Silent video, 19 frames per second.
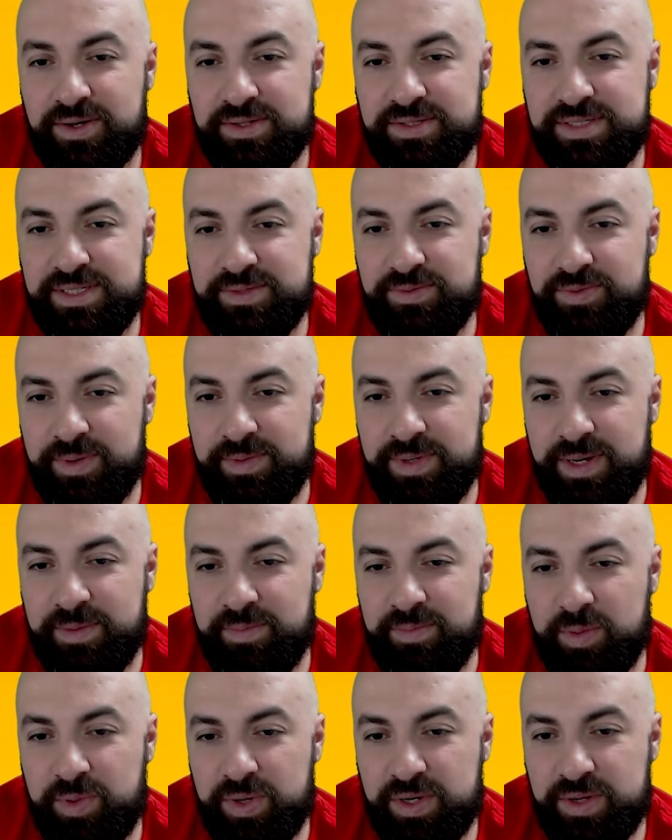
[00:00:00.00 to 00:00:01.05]
See, what
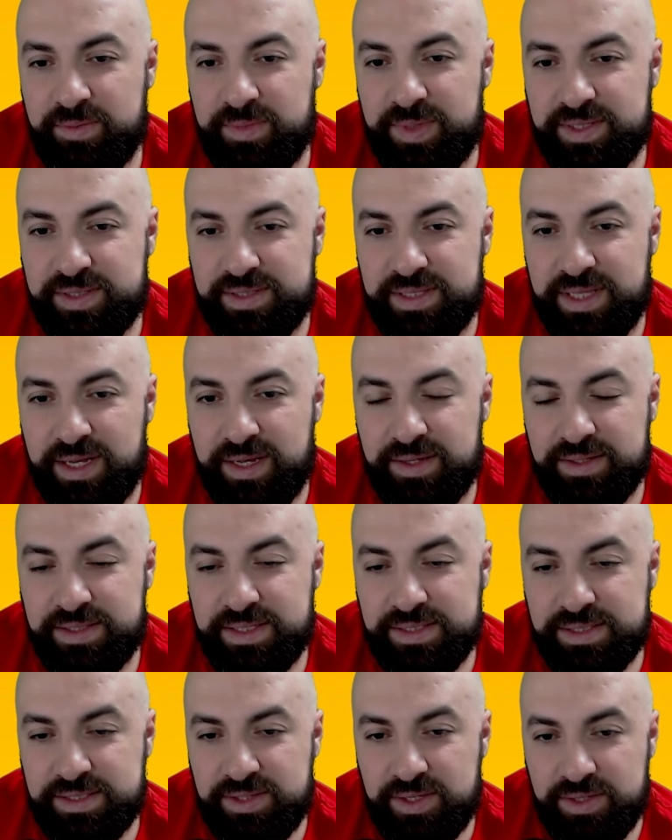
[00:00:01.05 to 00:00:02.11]
number Pokemon is that?
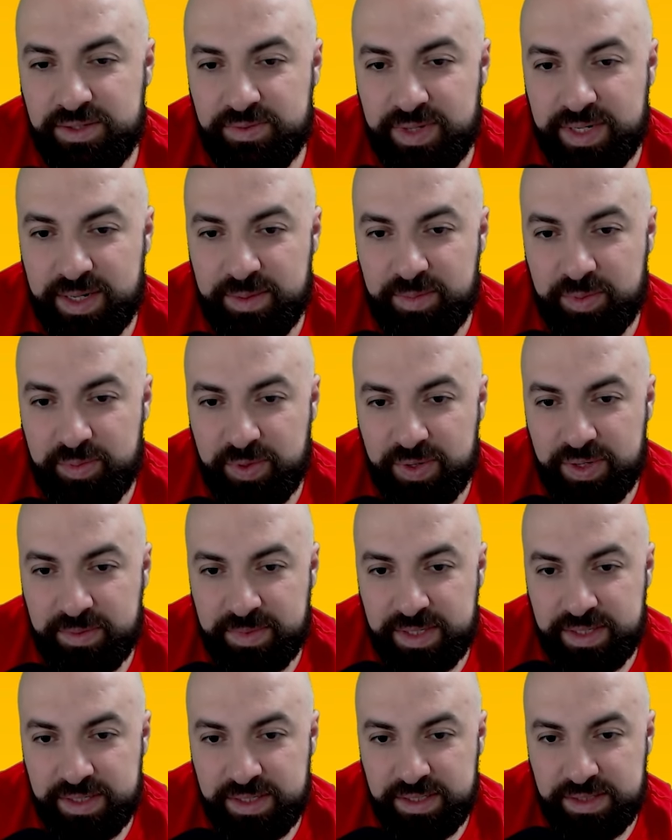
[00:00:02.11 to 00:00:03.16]
Does it tell you what number
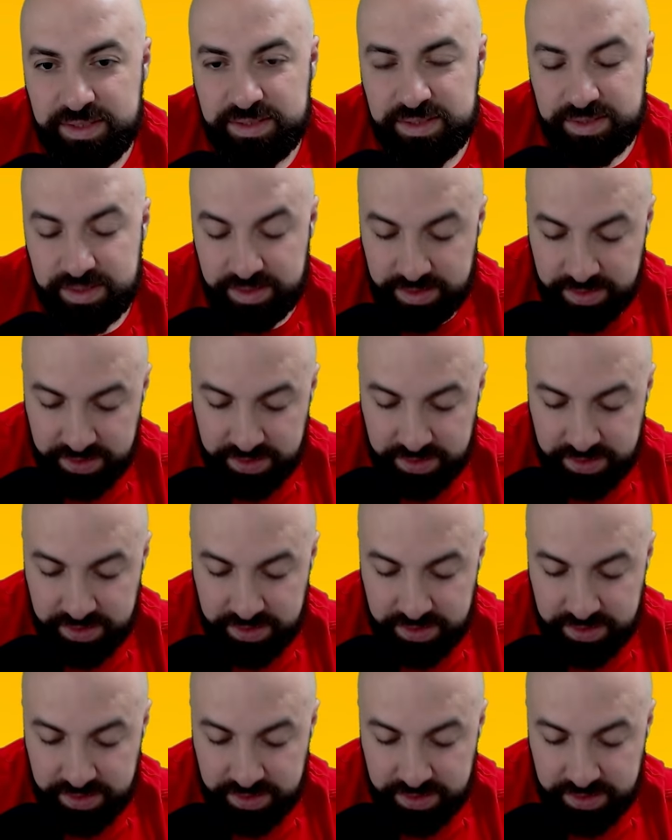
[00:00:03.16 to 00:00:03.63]
Pokemon it is?